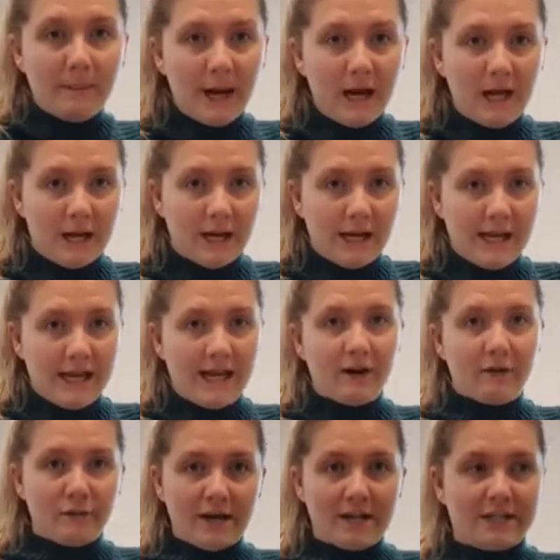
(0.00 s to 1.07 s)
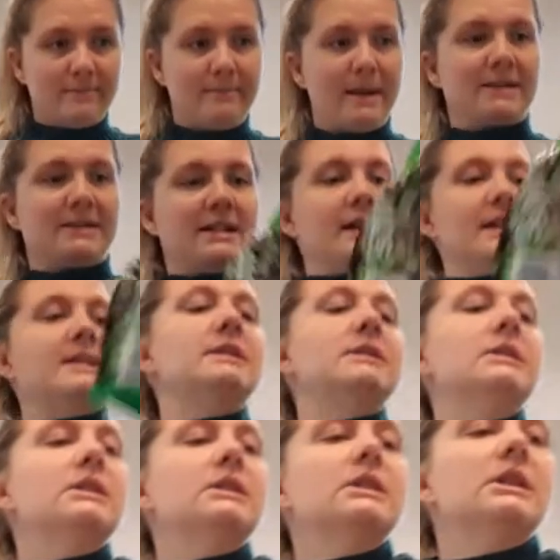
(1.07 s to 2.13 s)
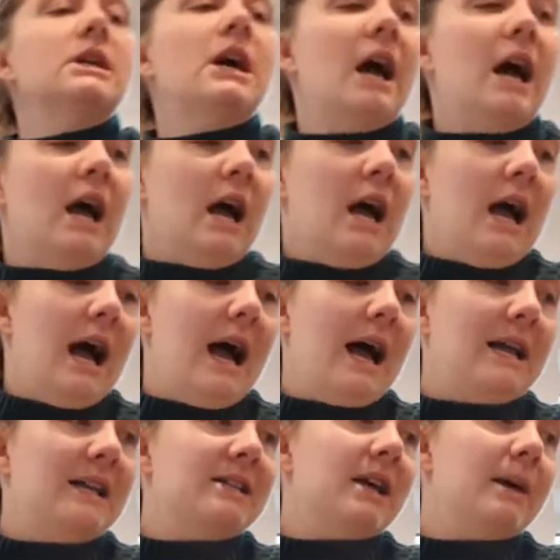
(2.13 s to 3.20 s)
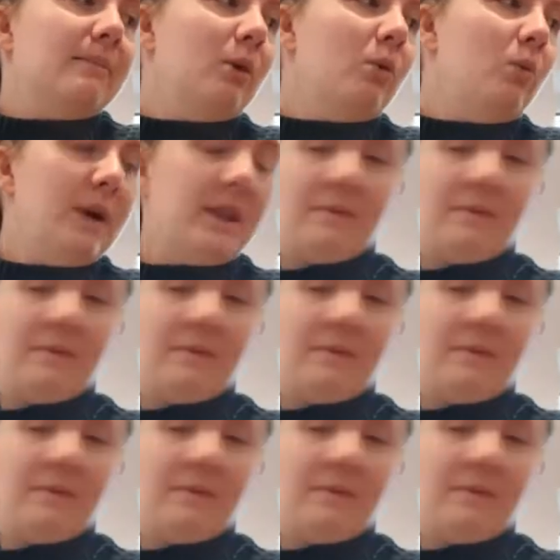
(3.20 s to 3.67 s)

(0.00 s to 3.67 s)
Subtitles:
perlite here, ready to mix in. And with